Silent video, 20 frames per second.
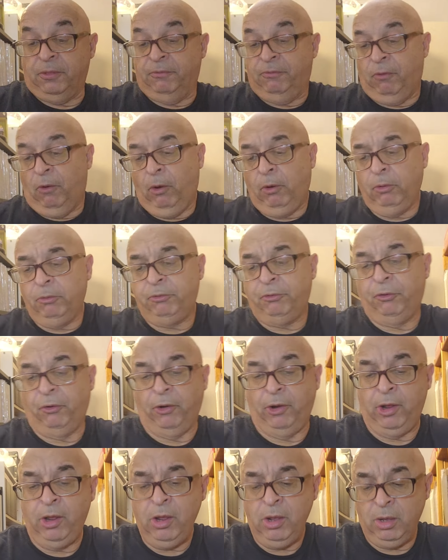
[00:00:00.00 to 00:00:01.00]
the final
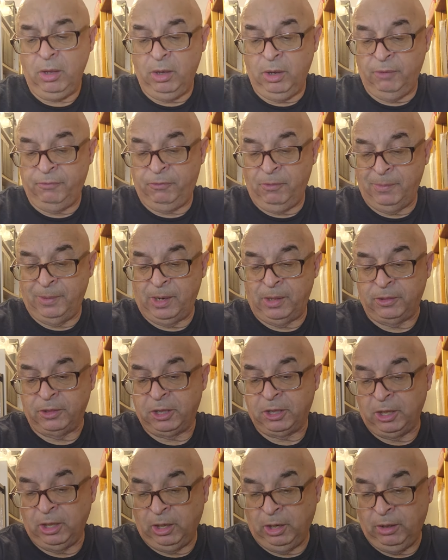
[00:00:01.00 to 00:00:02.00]
three are from another
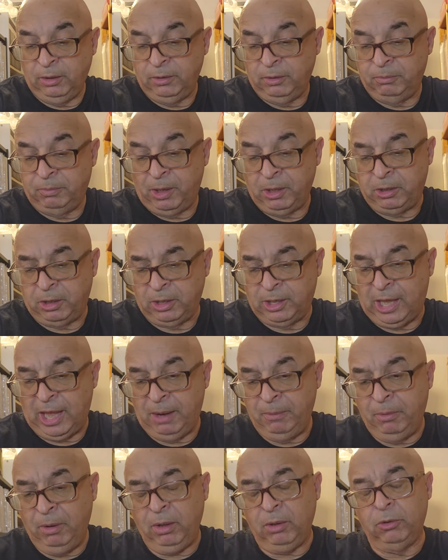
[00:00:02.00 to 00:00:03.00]
seller based in
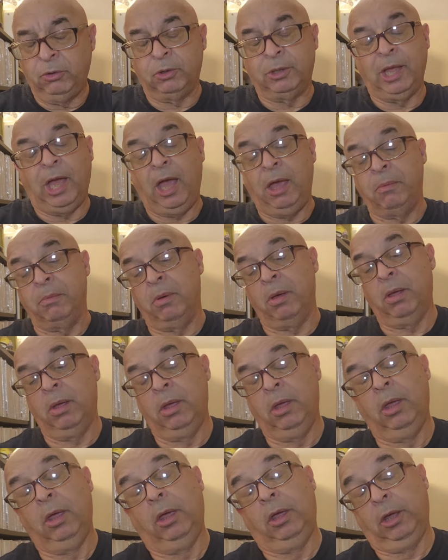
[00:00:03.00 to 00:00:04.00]
Canberra, whose name
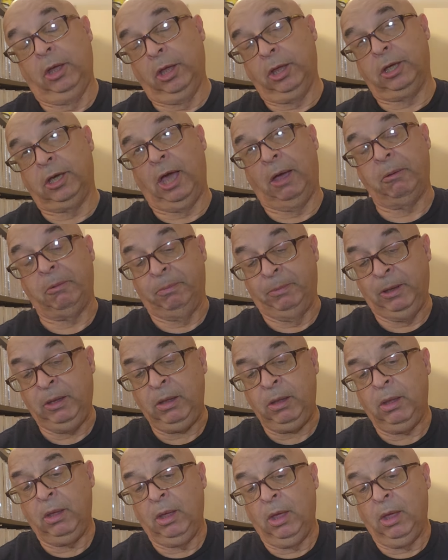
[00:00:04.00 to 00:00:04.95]
escapes me.